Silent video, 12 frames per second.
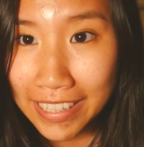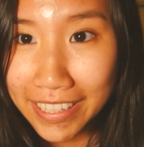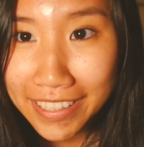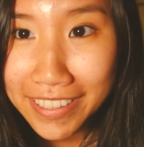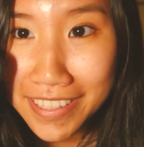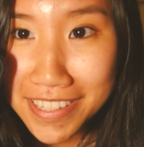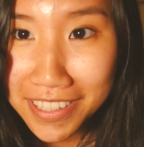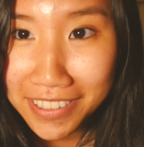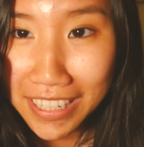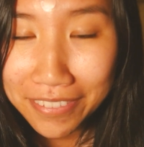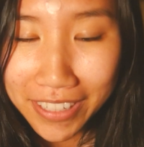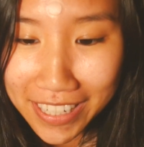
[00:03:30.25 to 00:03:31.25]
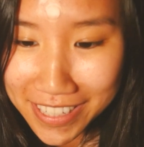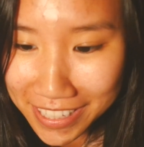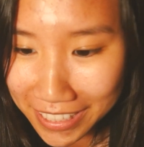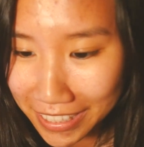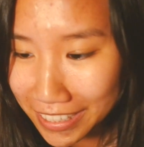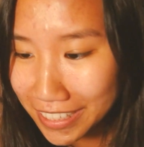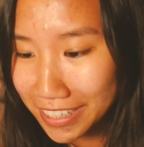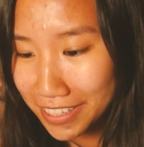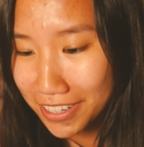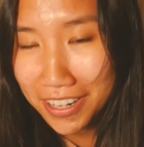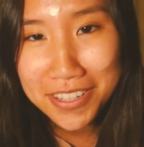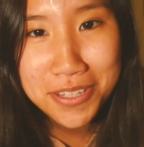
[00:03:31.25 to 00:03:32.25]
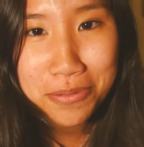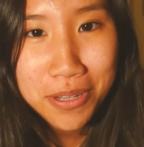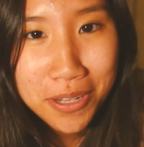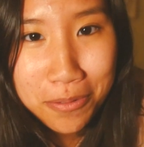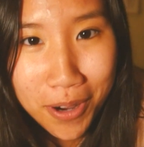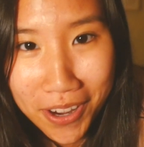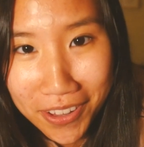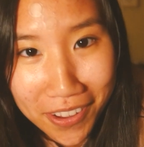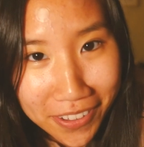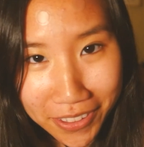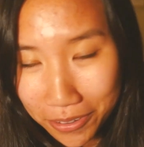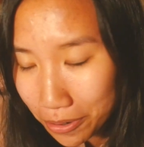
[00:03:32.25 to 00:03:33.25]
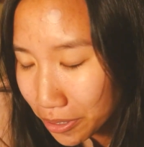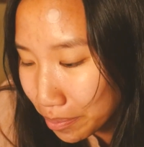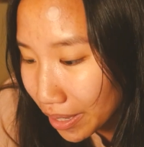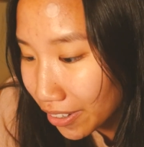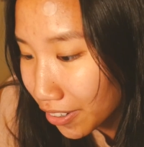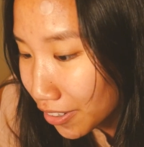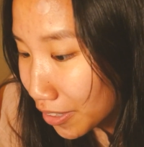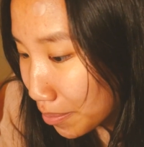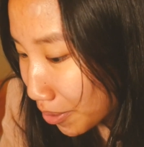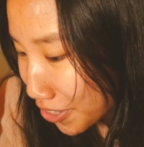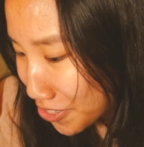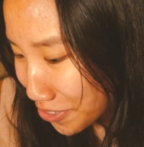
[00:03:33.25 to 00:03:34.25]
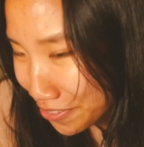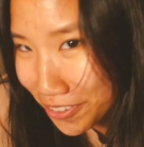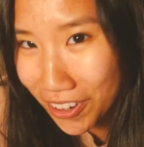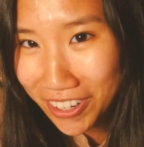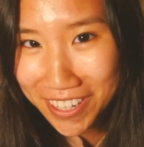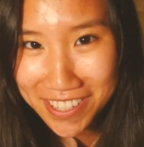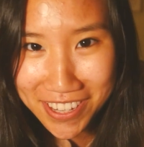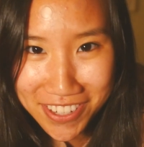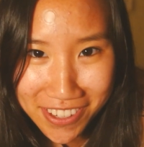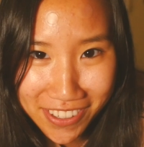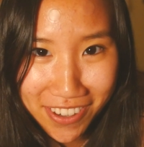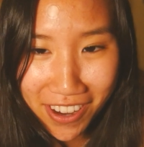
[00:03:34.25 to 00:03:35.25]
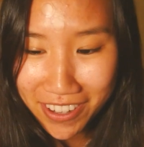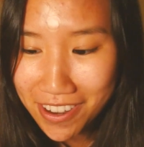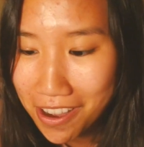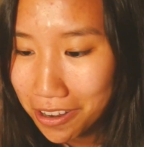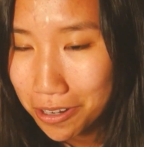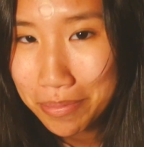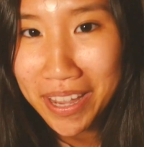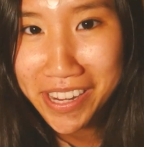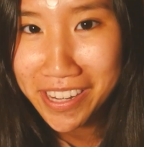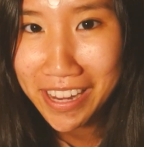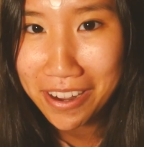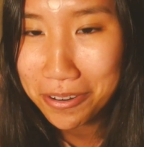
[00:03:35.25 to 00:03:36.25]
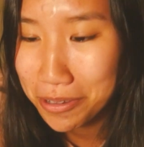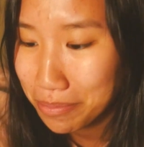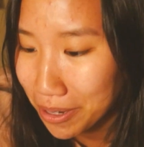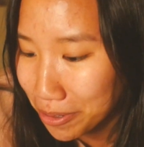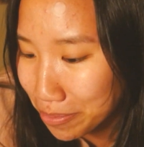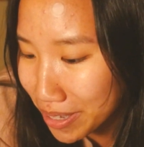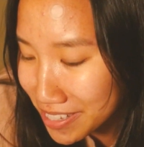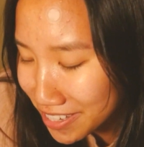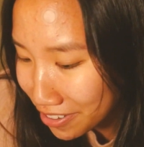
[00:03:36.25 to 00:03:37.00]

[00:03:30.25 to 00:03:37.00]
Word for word: It is eleven eighteen, not doing well on the going to bed early part so far because I just got caught up hanging out with my roommates